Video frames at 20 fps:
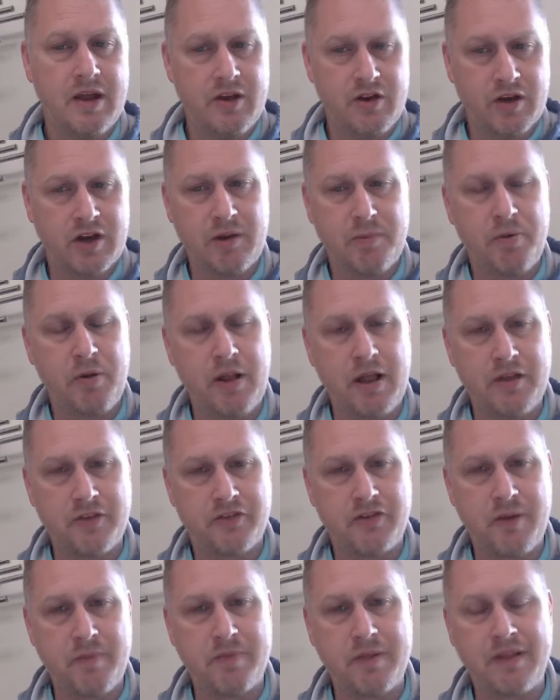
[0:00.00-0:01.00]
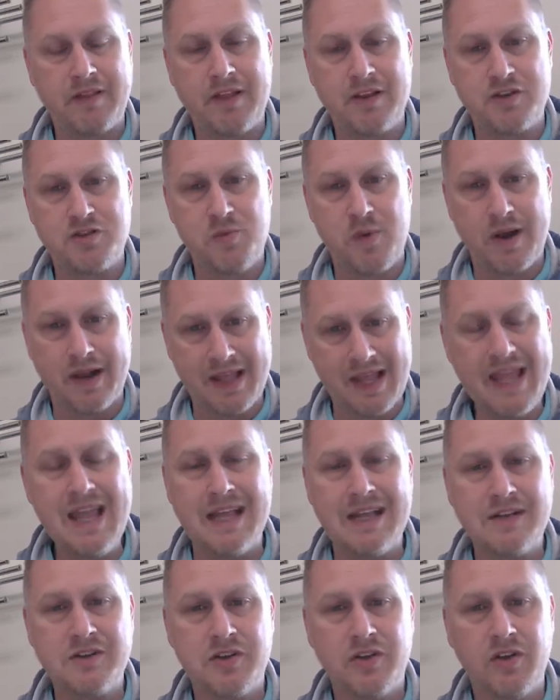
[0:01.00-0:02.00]
you're gonna pull out something that you want to
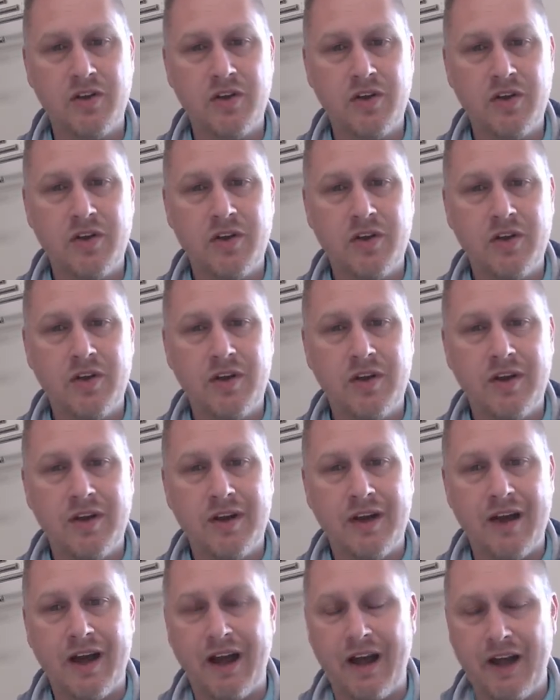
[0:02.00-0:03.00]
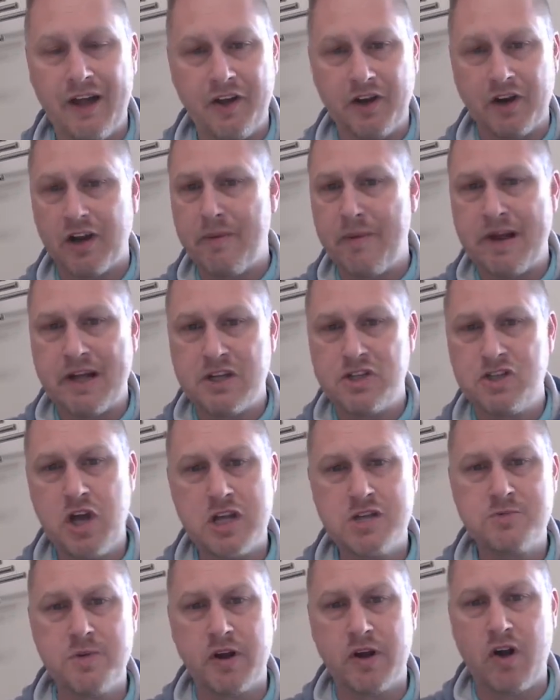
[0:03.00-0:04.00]
eat, uh, and you're gonna make a
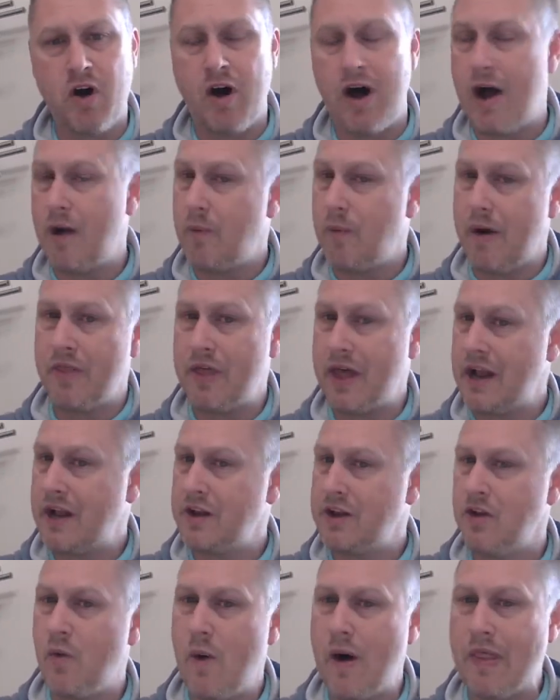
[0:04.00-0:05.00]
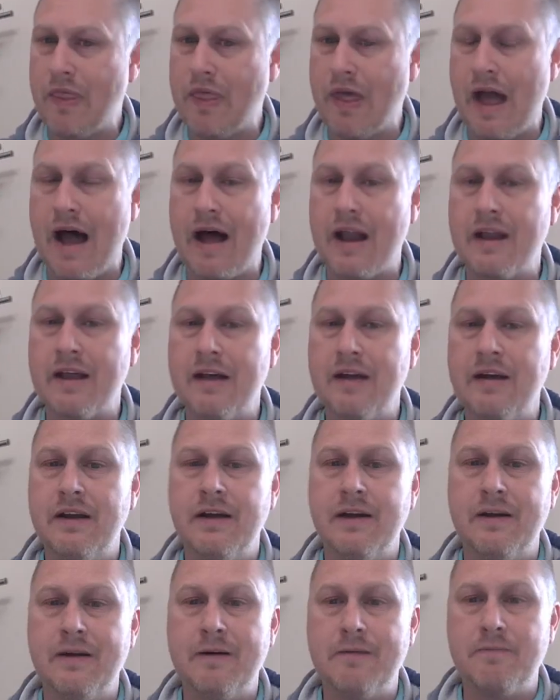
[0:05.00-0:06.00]
judgment call. I want that. I don't want that
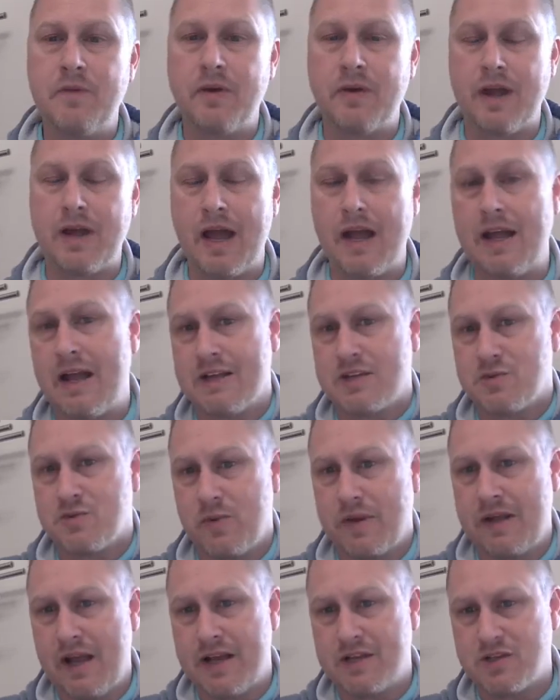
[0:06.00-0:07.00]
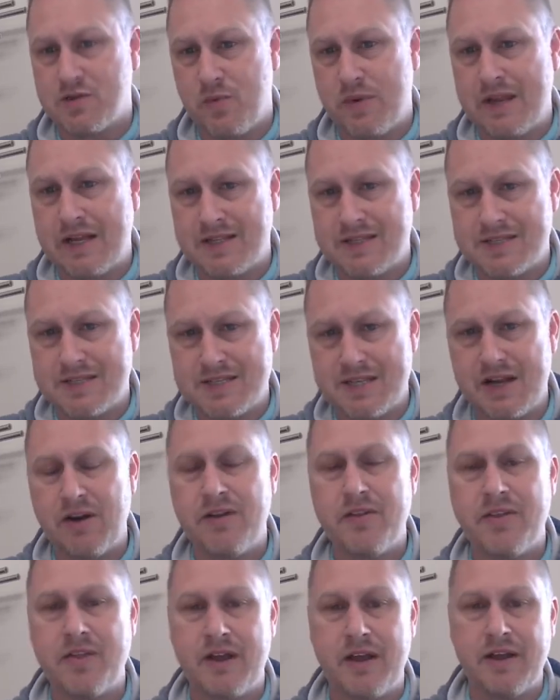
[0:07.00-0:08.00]
okay as we as we
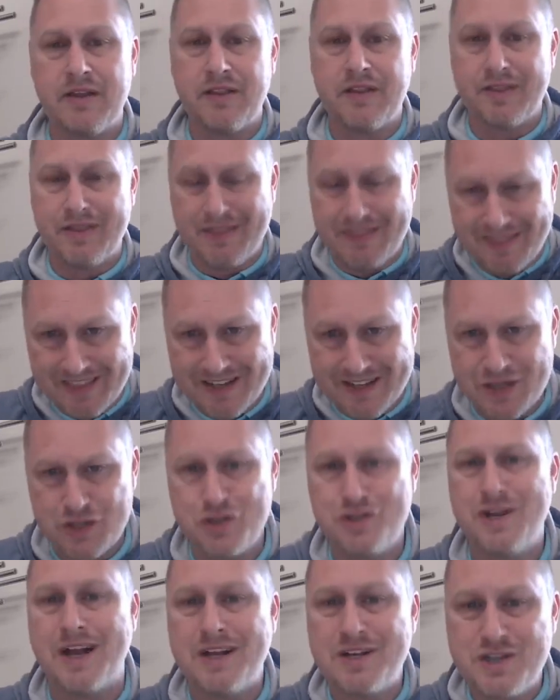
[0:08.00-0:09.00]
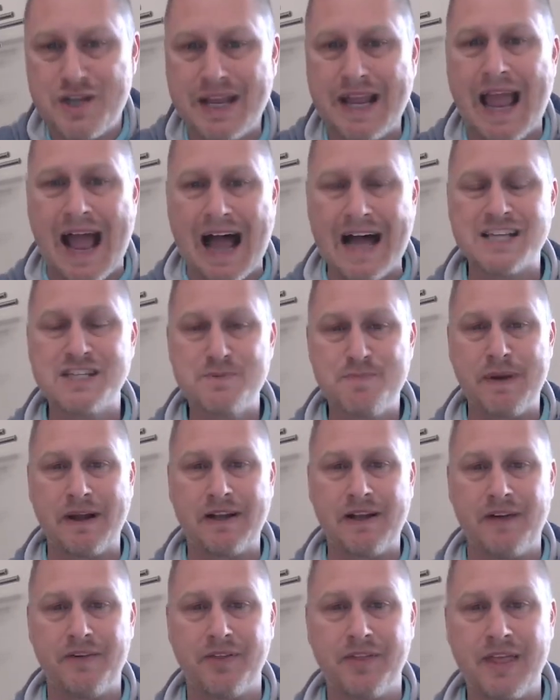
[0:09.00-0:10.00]
consider the the judging
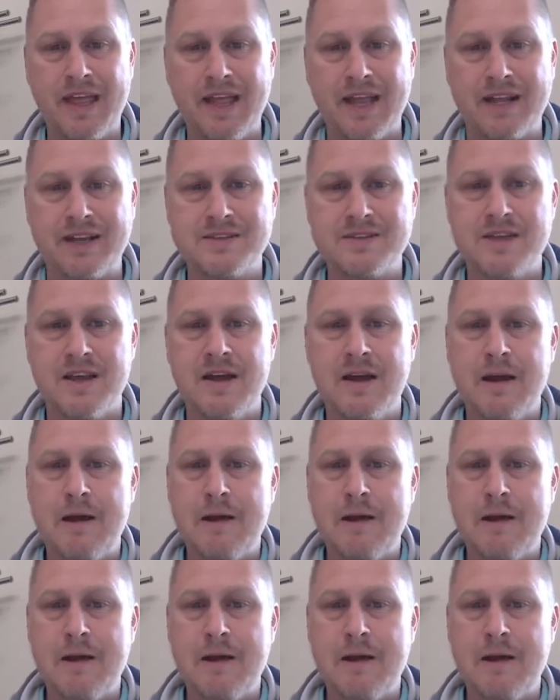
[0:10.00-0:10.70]
aspect of things